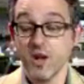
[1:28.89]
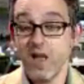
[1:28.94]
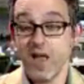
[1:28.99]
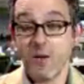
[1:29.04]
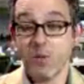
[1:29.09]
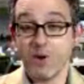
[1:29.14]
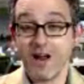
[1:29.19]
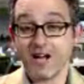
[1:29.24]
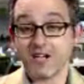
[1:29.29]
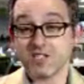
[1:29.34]

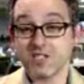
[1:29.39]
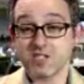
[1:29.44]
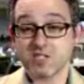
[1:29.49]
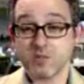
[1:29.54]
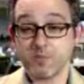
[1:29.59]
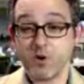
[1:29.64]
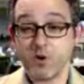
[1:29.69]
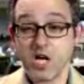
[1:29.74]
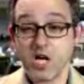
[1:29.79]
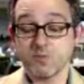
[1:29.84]
And what actually
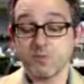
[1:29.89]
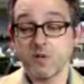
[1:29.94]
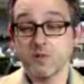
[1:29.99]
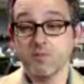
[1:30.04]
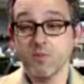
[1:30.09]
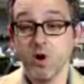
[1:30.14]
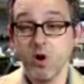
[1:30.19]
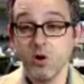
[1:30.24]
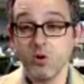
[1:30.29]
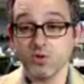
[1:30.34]
surprised
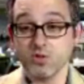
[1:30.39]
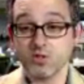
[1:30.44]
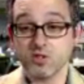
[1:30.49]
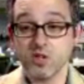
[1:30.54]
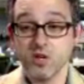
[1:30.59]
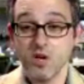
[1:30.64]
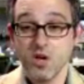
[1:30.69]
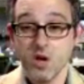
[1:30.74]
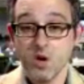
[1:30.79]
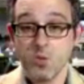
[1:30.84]
me most